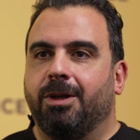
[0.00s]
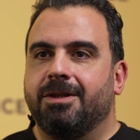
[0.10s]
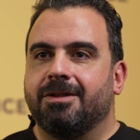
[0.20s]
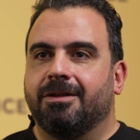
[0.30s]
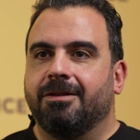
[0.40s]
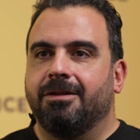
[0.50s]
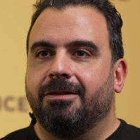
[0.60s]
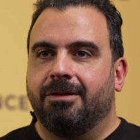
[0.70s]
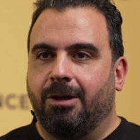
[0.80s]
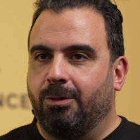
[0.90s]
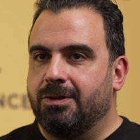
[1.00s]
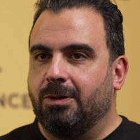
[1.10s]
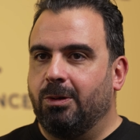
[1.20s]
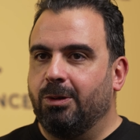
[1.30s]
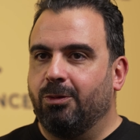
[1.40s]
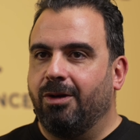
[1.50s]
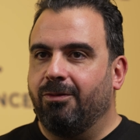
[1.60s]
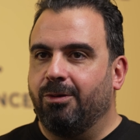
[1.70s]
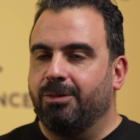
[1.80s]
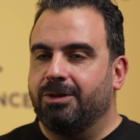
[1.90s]
basically, that was the only way
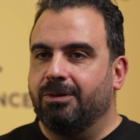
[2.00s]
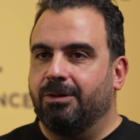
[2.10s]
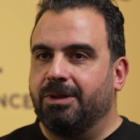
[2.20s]
for me to go,